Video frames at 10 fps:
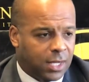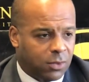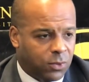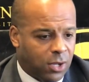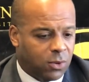
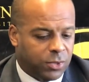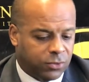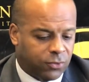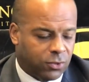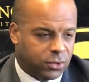and we always
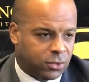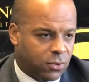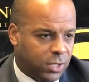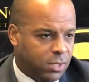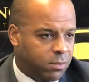focused
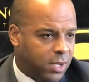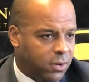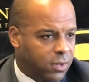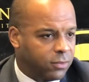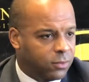on getting
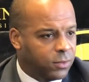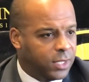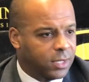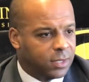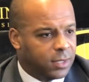better every
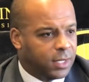week.